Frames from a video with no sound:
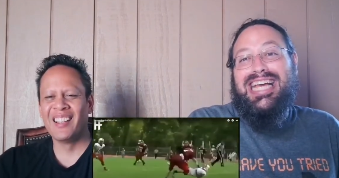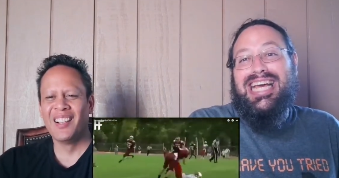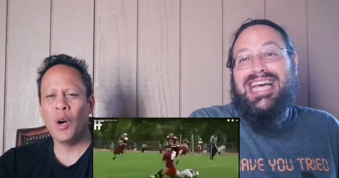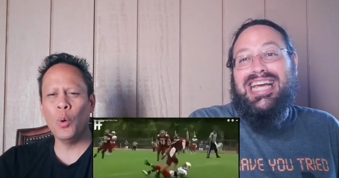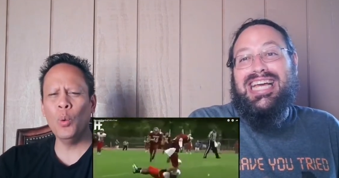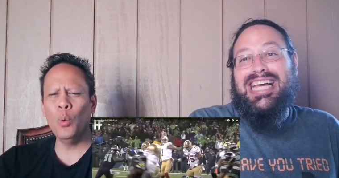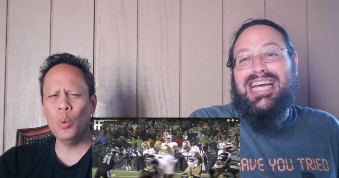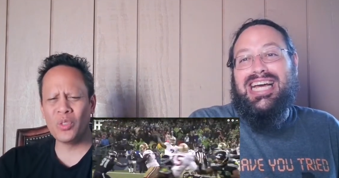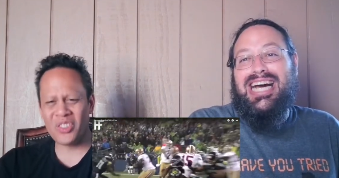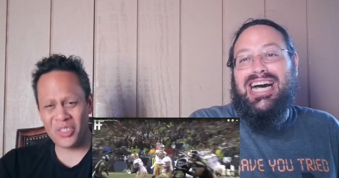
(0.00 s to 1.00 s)

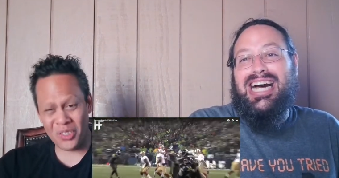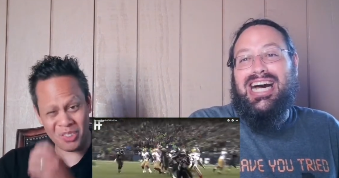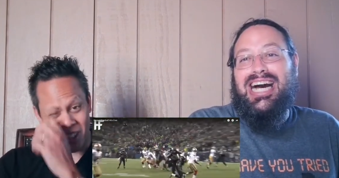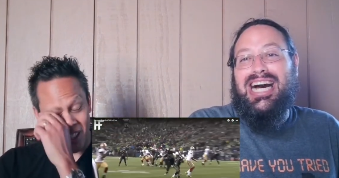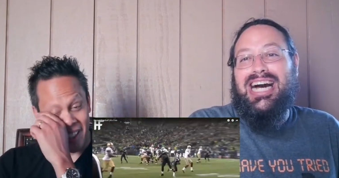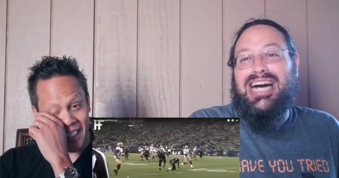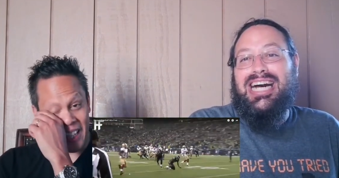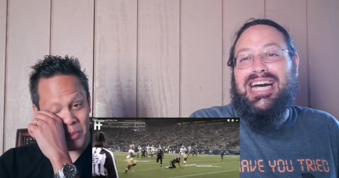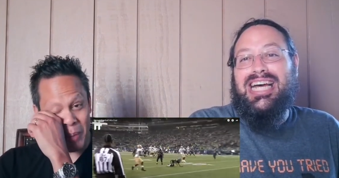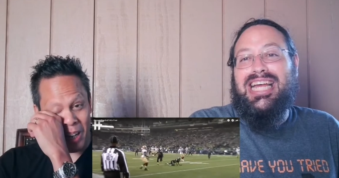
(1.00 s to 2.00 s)
Speaker 1: Oh,
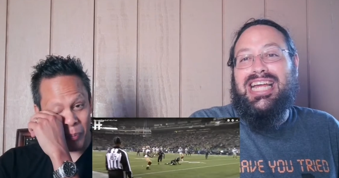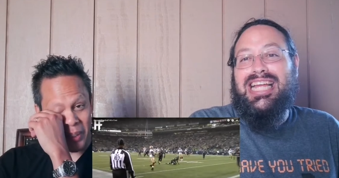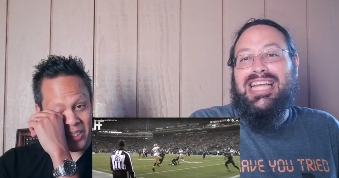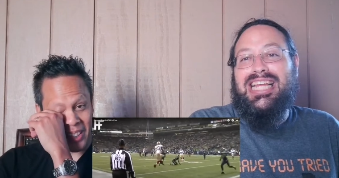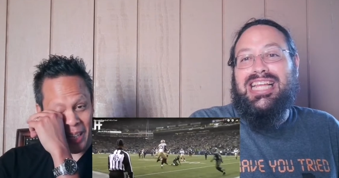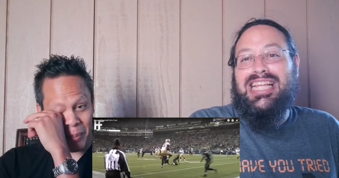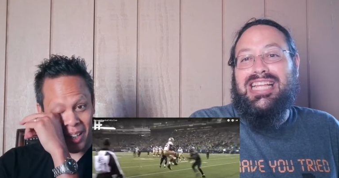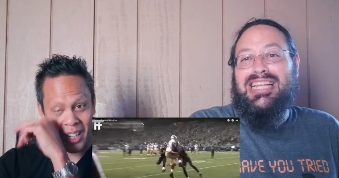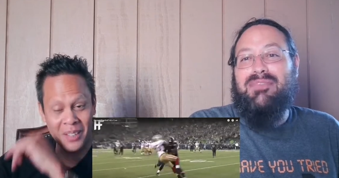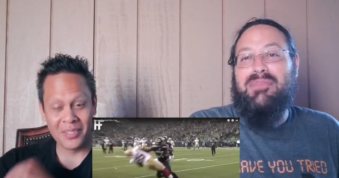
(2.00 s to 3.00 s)
guy's mouthpiece came
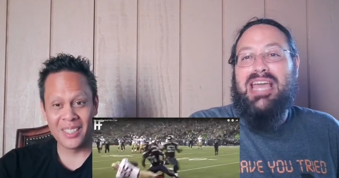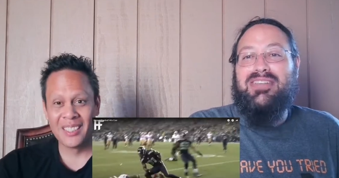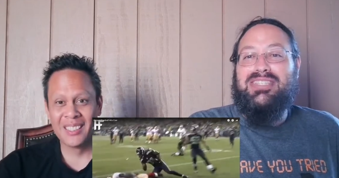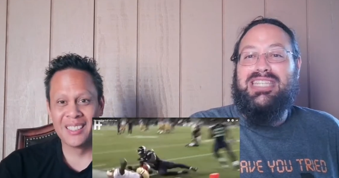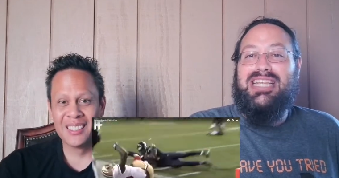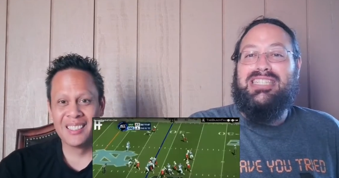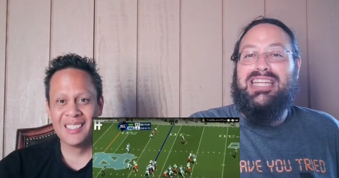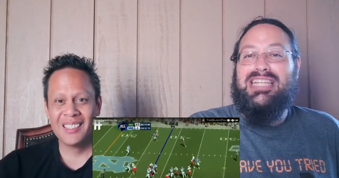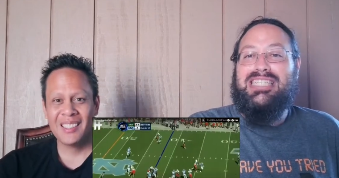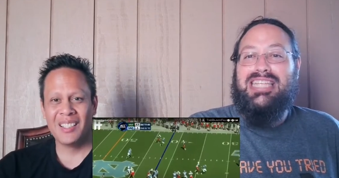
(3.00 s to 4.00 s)
off.
Speaker 2: Man, those things are
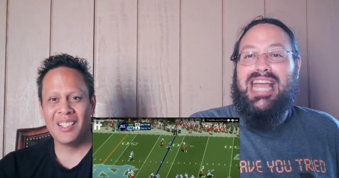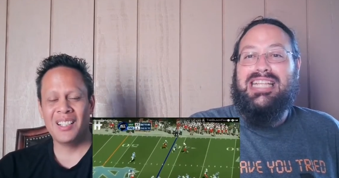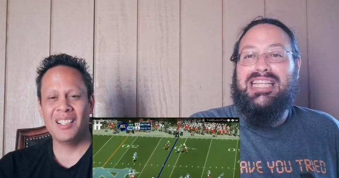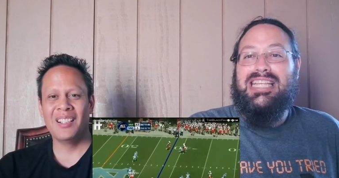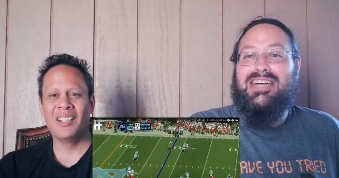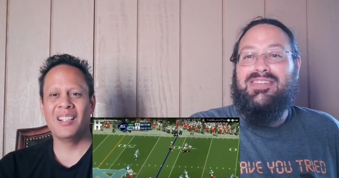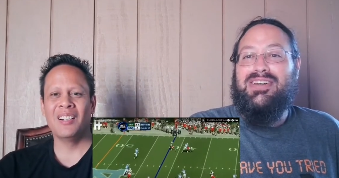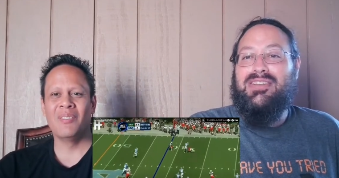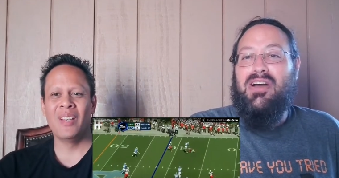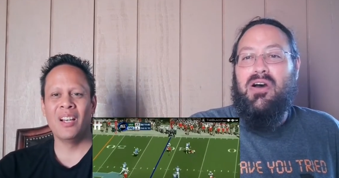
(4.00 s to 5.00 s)
jacked
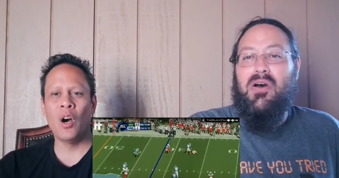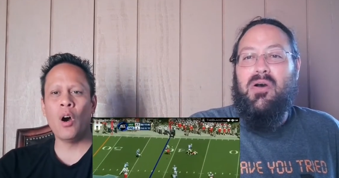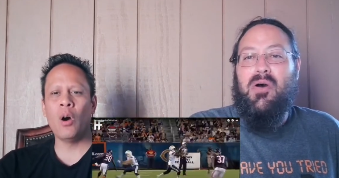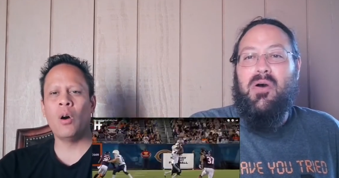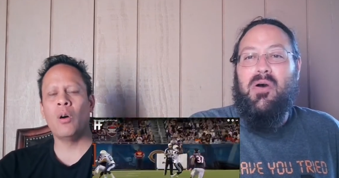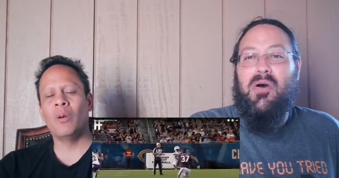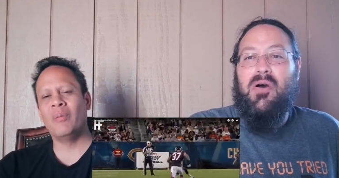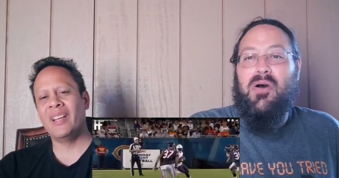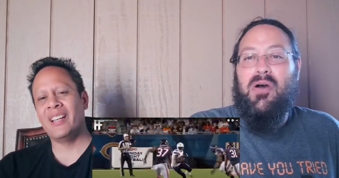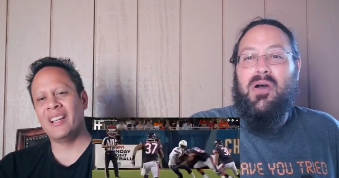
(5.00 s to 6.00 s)
up. Oh,
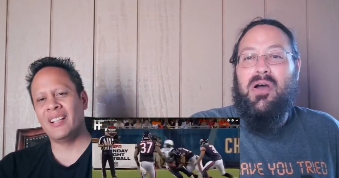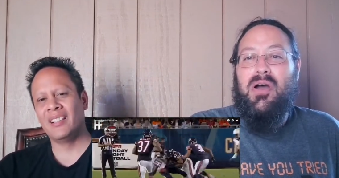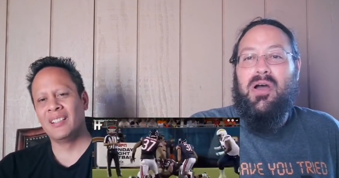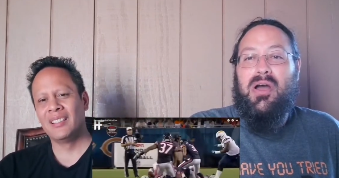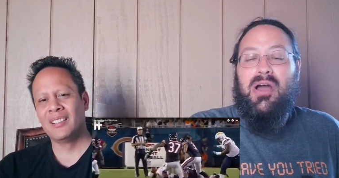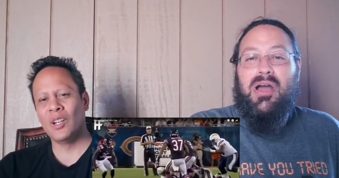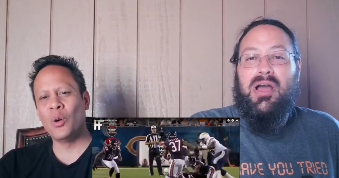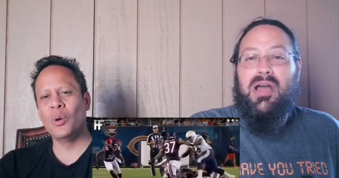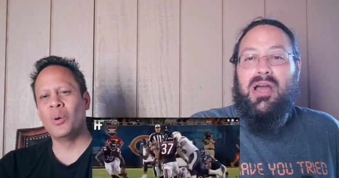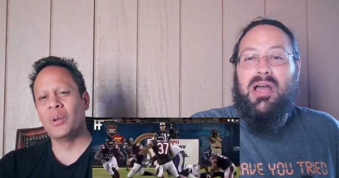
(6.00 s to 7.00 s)
man.
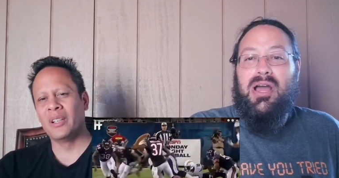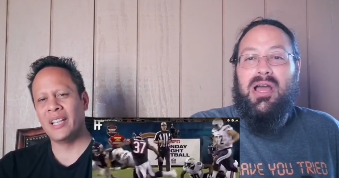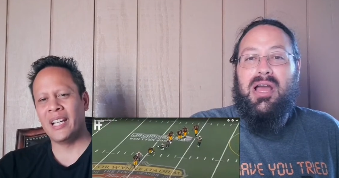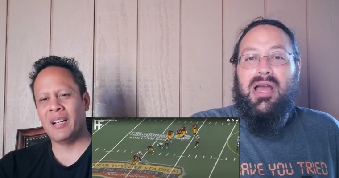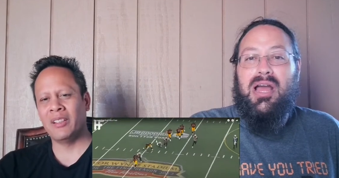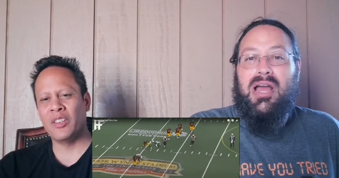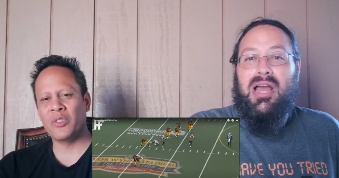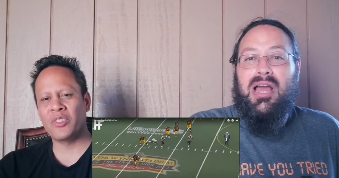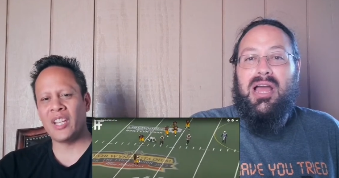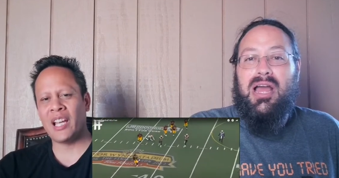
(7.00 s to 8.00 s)
Speaker 1: Oh, yeah, I'm used
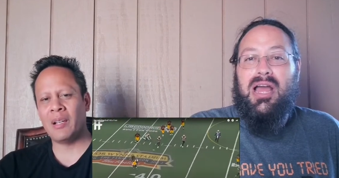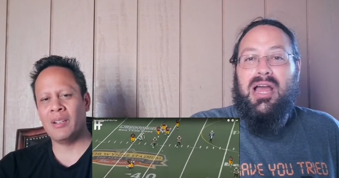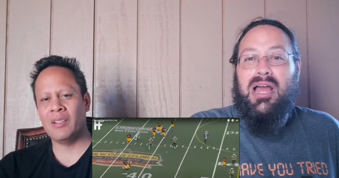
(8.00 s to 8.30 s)
to that.